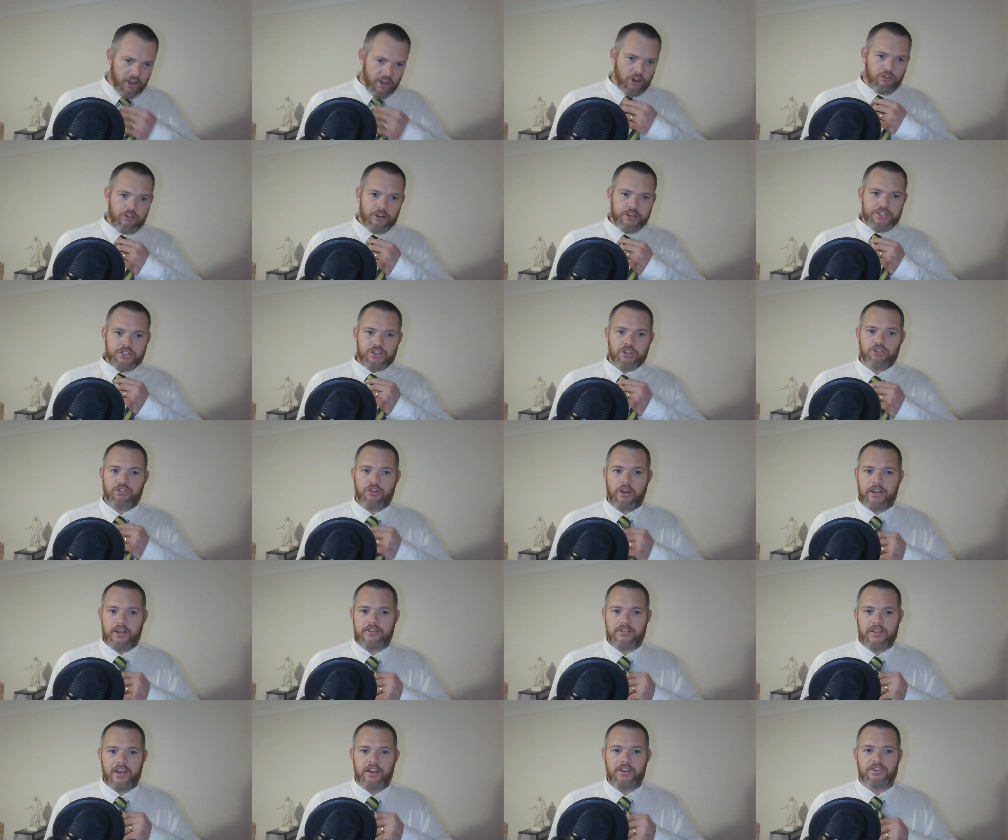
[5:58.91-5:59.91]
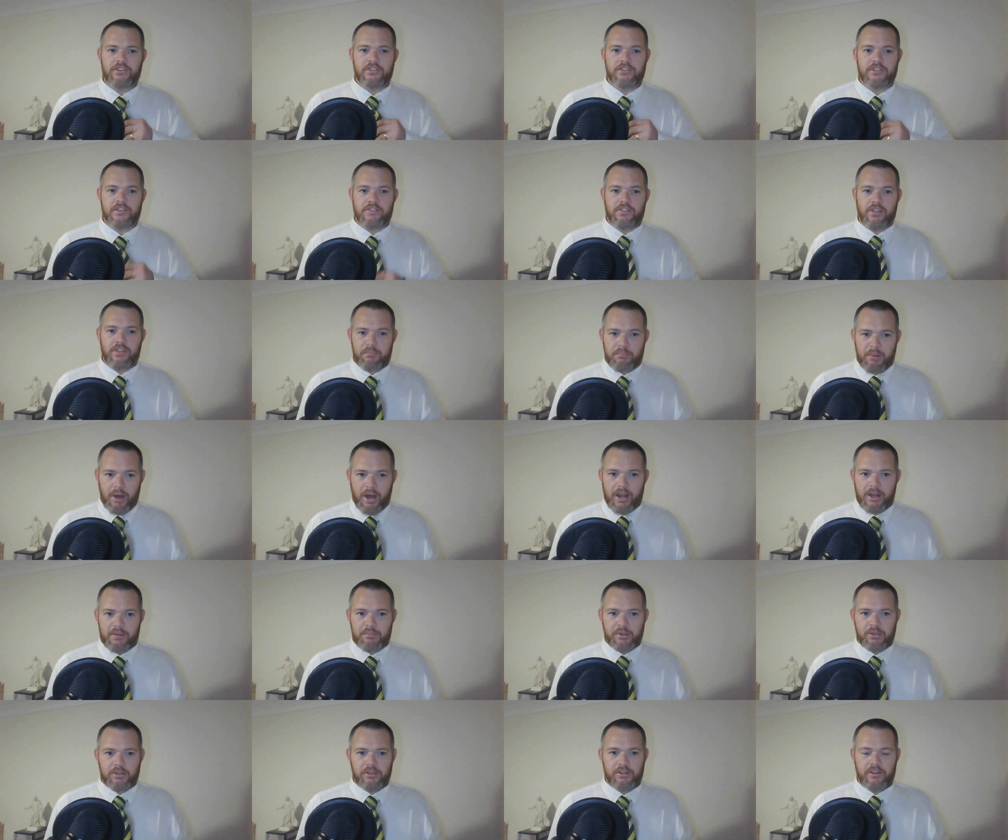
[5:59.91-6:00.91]
original translations of the
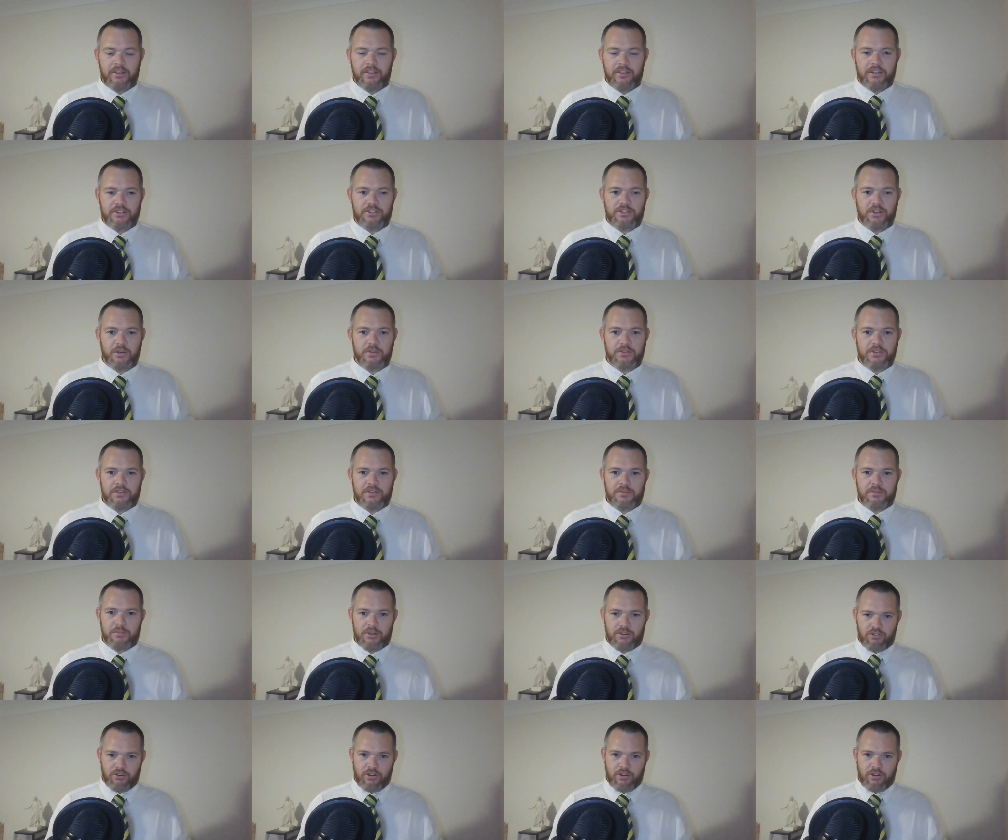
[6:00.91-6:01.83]
Bible that Joseph Smith